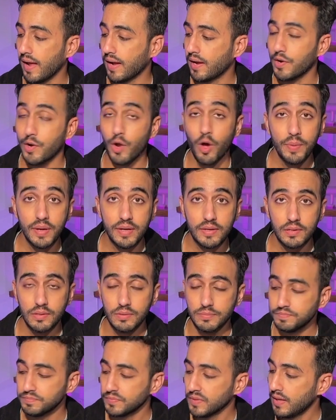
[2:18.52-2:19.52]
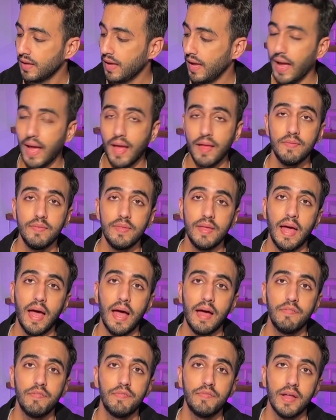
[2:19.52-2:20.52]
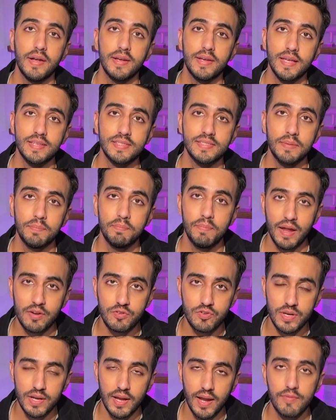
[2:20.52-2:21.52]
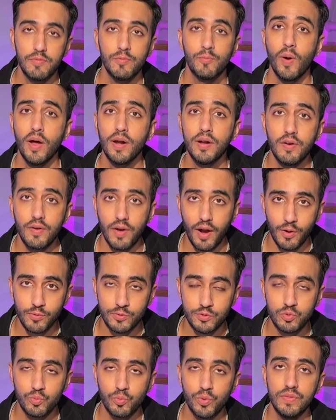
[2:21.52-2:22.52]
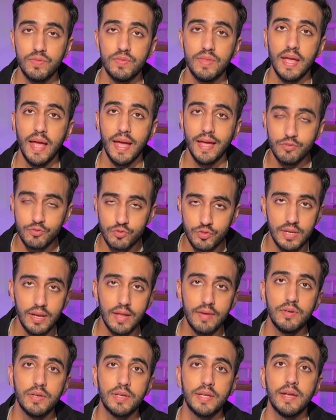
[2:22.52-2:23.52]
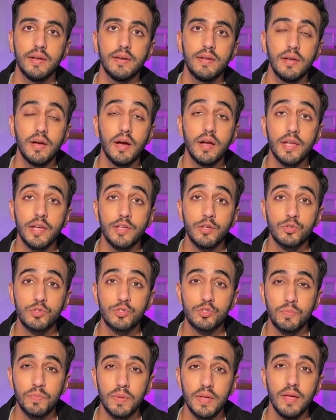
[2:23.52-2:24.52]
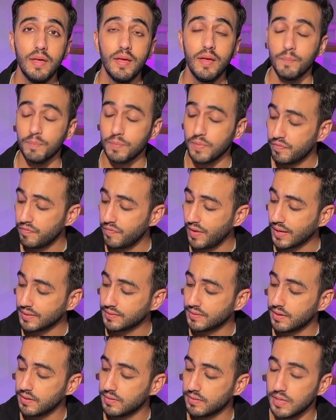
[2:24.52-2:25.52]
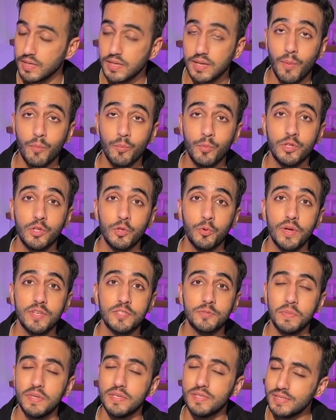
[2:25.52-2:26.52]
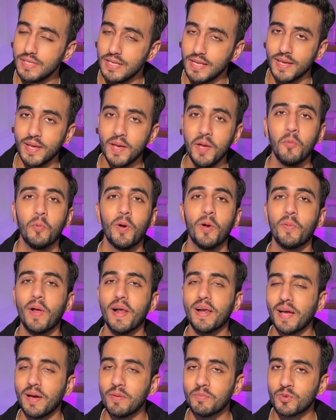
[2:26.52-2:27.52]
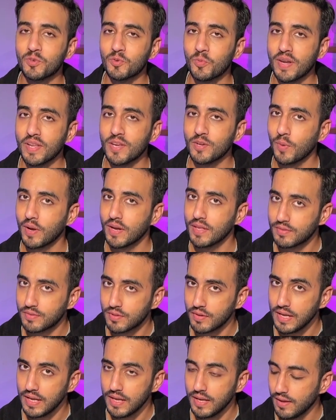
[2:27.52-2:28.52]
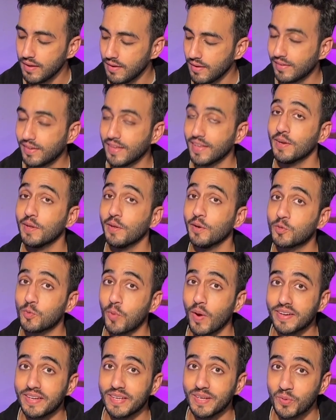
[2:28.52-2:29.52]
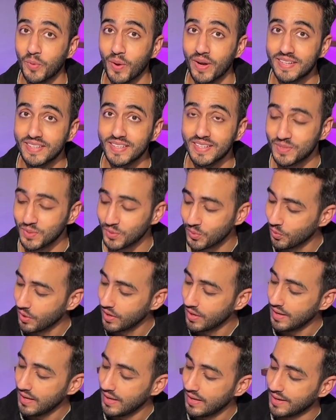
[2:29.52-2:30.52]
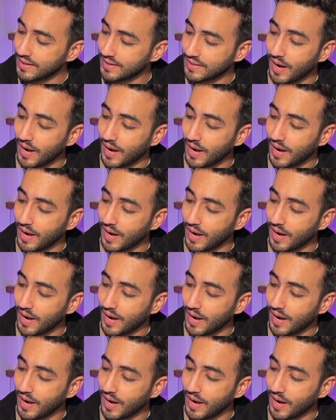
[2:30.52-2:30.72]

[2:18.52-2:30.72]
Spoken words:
economical, and they have fantastic battery life. One grouse with the entry-level Kindle earlier used to be the fact that it didn't come with USB-C. Well, welcome to 2023, Kindle 2022. It